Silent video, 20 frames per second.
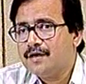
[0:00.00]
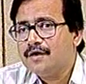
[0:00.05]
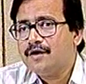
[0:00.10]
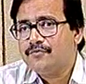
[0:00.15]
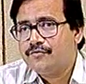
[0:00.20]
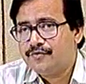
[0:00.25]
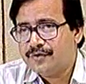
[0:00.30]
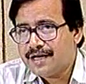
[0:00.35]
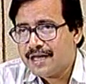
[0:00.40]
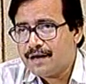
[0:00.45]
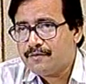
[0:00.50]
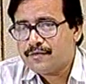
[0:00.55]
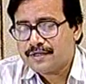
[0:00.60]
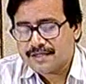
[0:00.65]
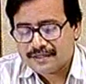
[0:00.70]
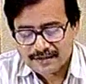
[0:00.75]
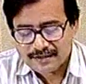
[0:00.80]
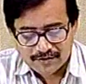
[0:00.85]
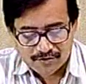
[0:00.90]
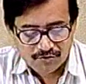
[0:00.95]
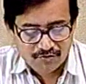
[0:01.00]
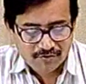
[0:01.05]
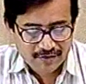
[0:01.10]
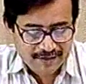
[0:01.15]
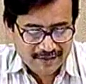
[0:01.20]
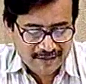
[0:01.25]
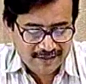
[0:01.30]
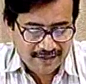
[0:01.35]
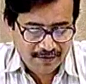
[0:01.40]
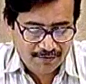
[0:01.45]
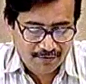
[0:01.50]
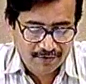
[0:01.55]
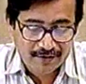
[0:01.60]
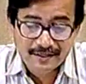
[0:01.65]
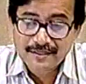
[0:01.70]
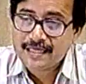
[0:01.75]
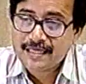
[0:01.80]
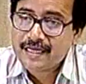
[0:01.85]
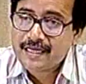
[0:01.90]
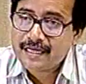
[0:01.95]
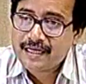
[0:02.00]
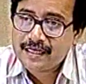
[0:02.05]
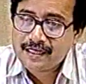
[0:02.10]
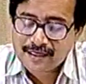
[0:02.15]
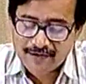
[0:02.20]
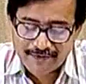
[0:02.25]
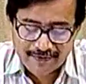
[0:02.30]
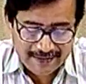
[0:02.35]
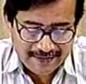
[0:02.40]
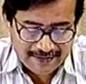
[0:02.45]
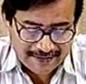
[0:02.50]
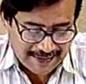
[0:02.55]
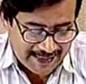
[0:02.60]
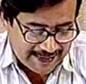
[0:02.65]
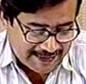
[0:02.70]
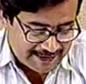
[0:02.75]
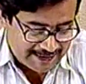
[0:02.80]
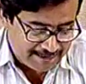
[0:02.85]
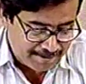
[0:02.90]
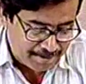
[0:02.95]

We will have occasions to discuss about these carrier recoveries later.